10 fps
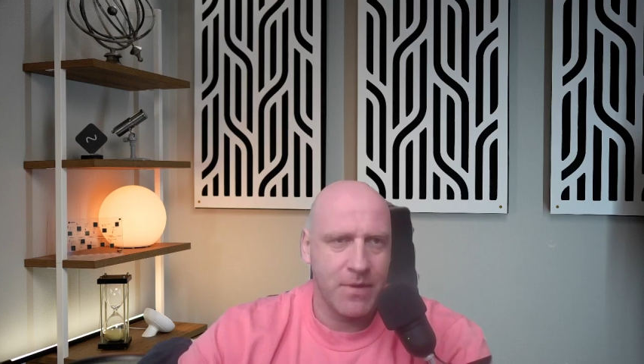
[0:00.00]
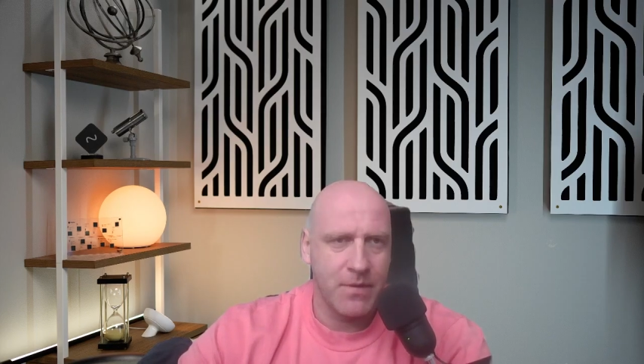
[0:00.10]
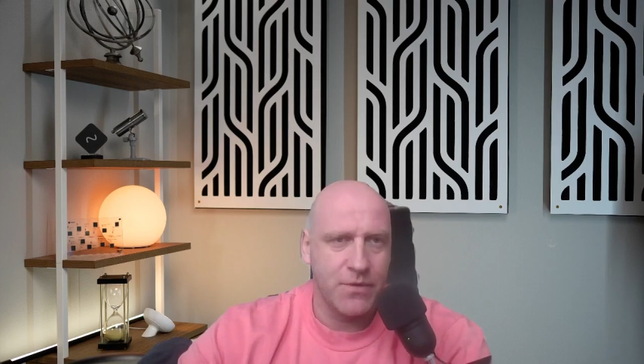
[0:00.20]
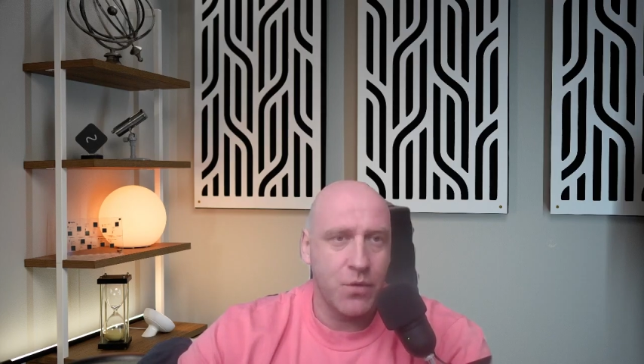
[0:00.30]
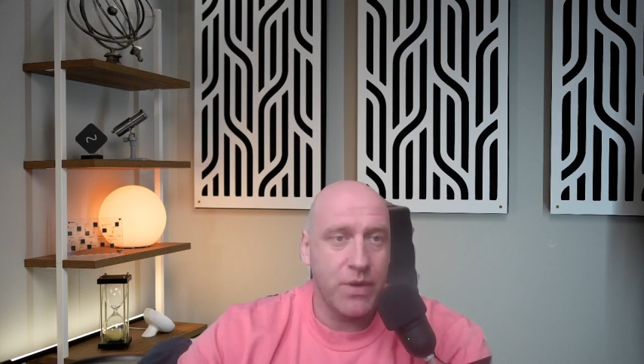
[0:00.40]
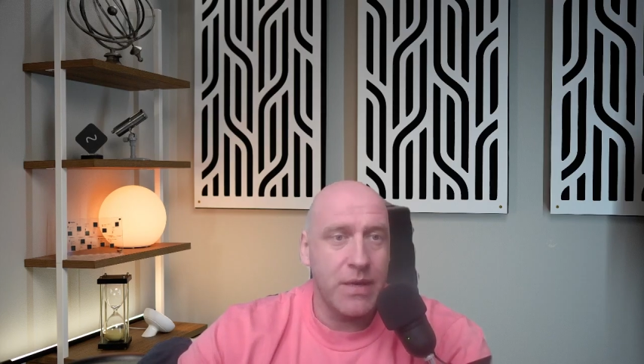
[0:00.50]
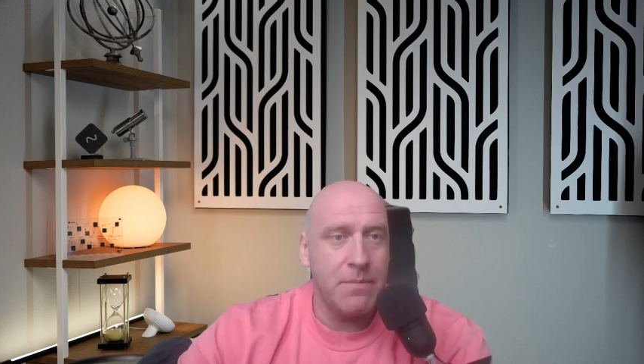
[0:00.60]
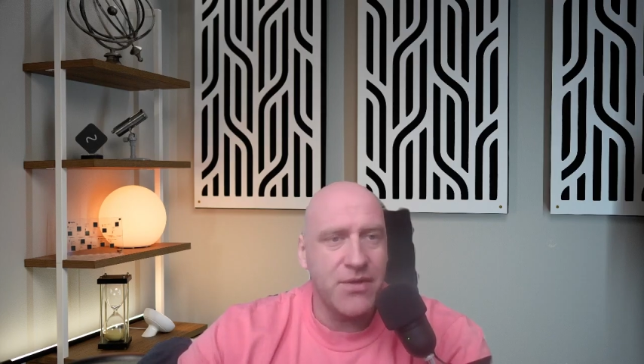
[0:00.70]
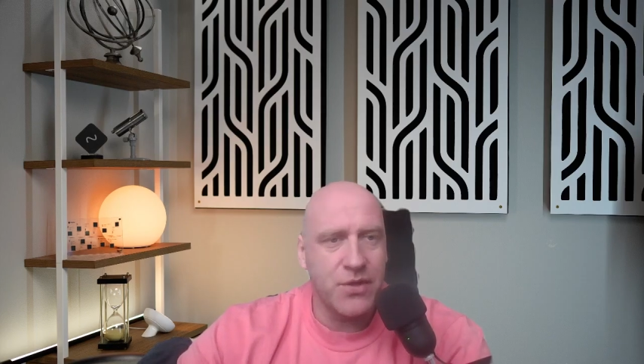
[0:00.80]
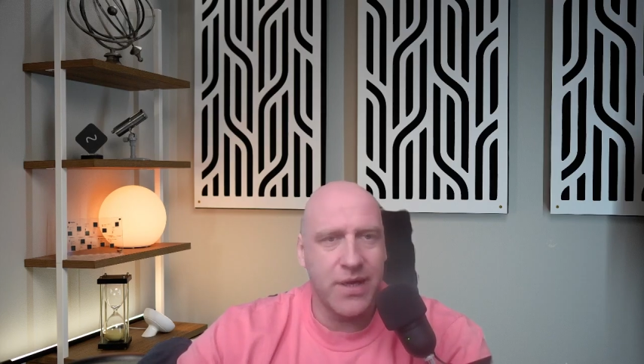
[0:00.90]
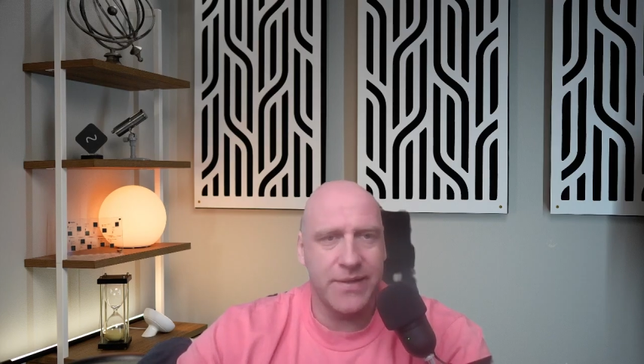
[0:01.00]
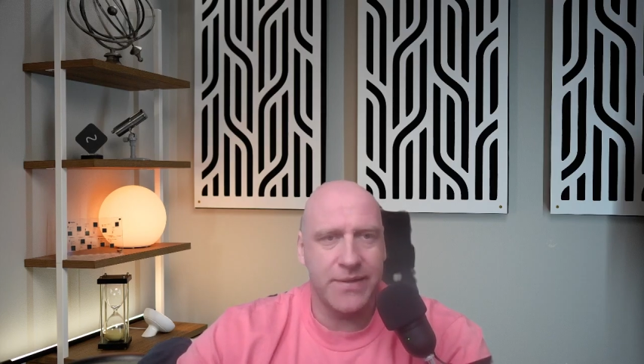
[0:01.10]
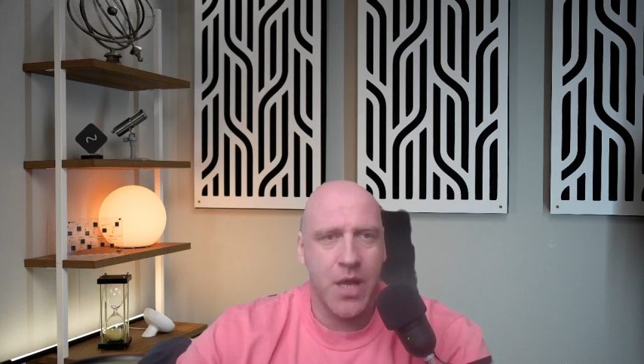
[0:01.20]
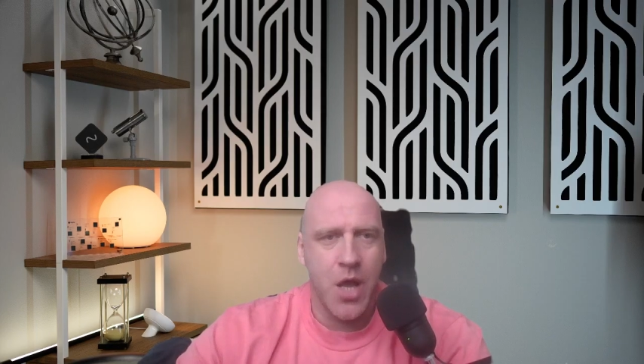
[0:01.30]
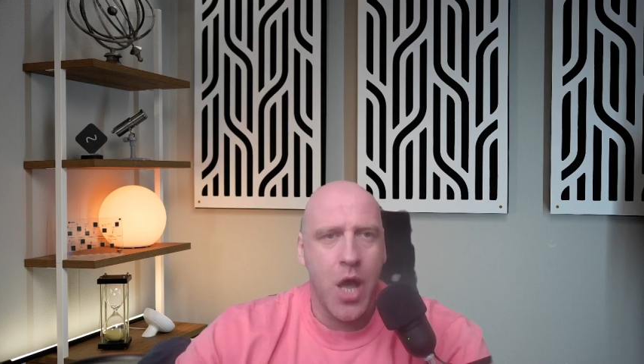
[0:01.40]
So imagine,
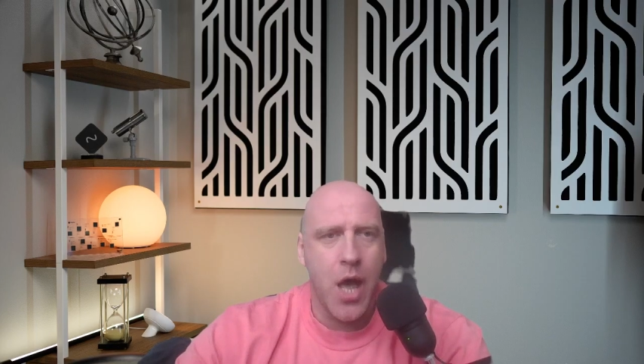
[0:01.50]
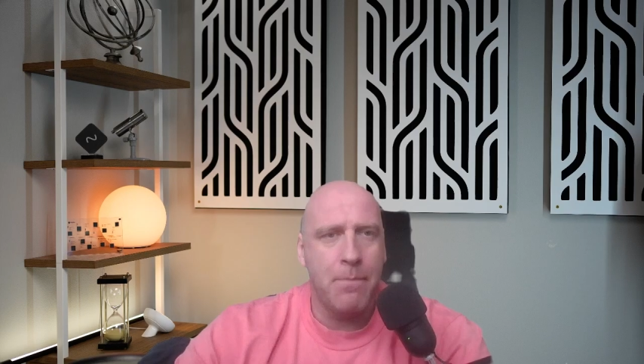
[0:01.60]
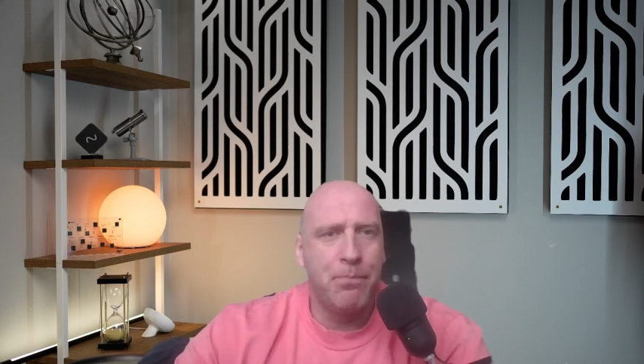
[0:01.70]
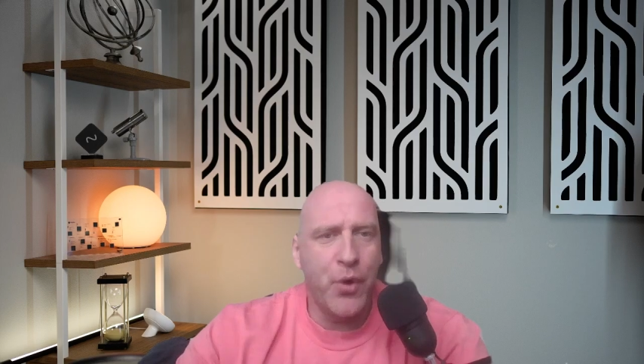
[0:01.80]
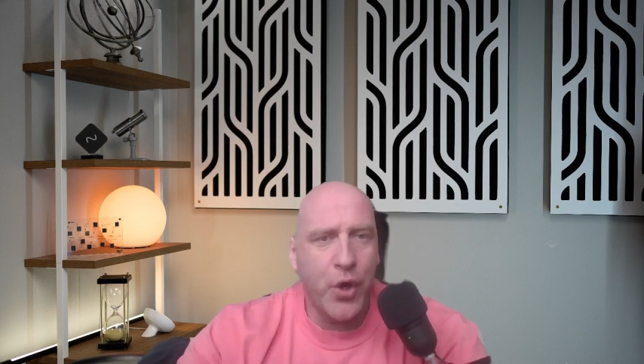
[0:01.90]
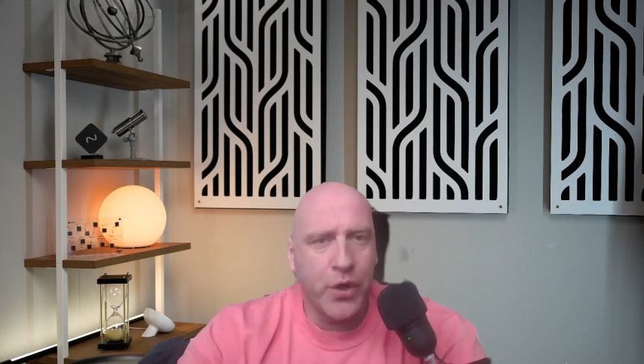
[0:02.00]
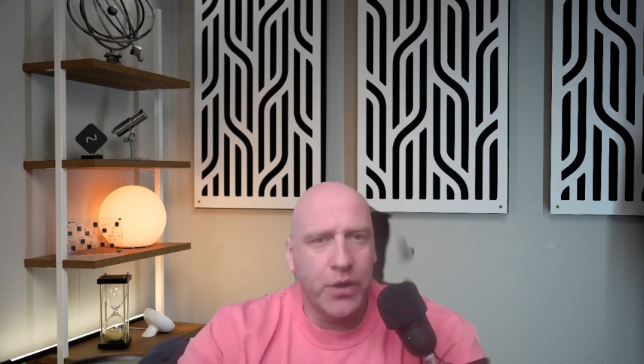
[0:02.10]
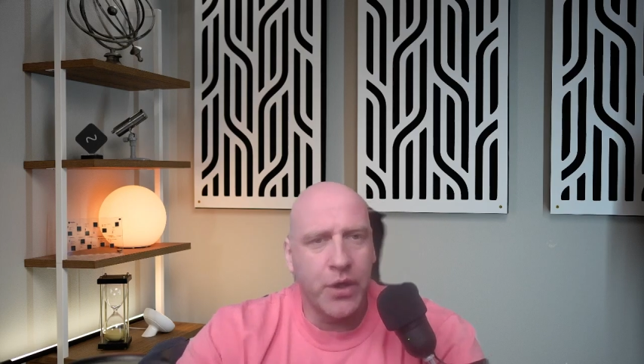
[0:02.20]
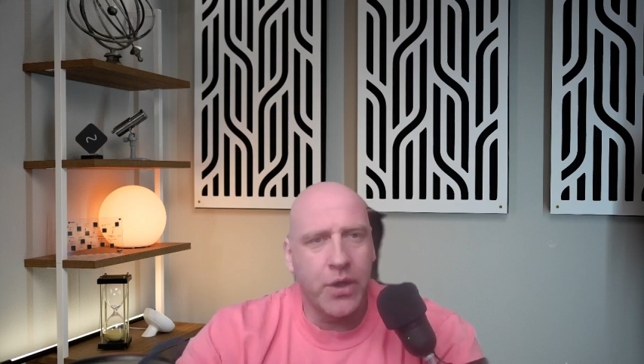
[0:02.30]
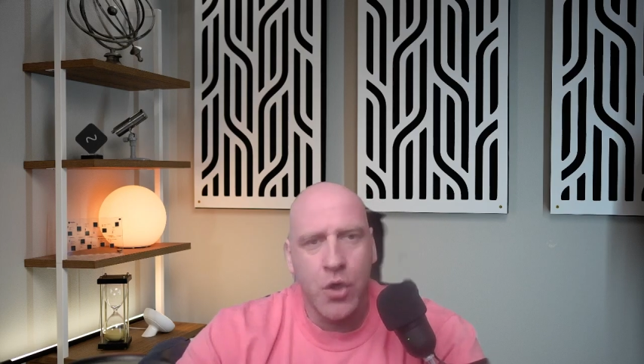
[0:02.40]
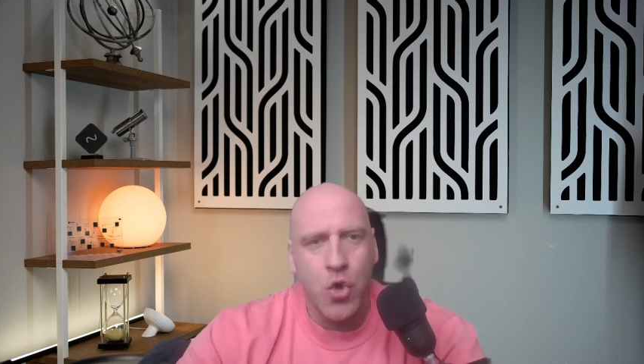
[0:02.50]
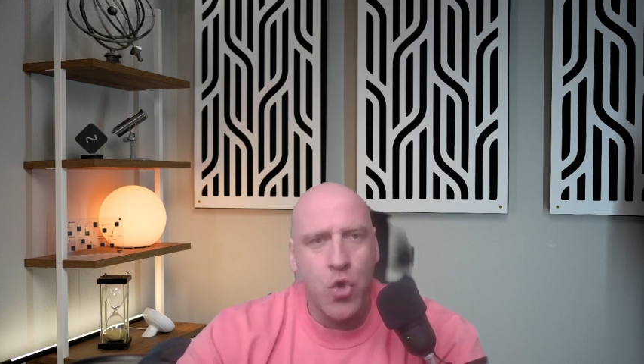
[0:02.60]
guys, a burglar